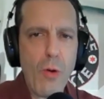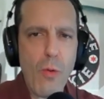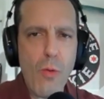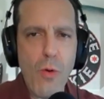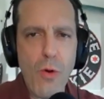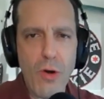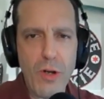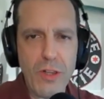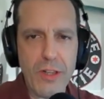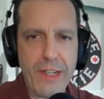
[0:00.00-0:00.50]

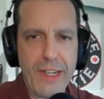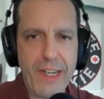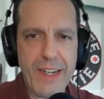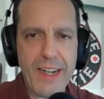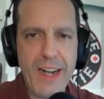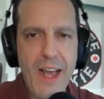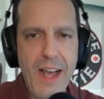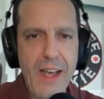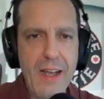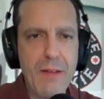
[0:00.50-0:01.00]
war
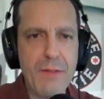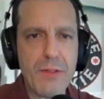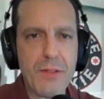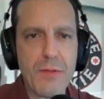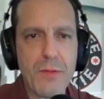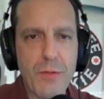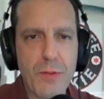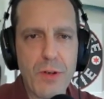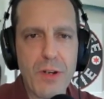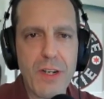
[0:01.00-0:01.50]
looking knives
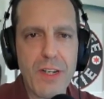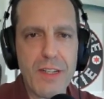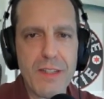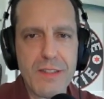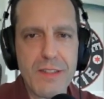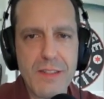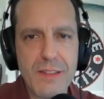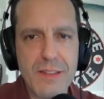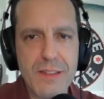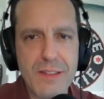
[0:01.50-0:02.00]
for
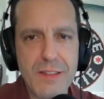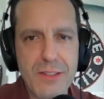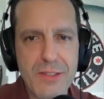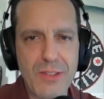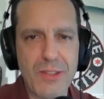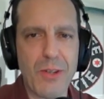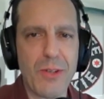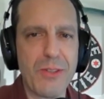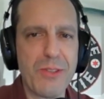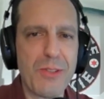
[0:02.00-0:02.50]
his
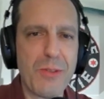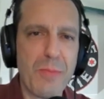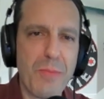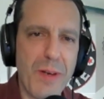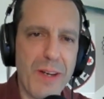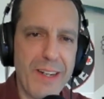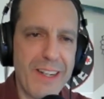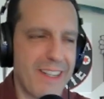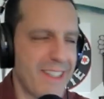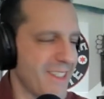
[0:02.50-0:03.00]
soldier
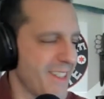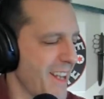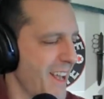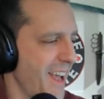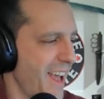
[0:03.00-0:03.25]
buddies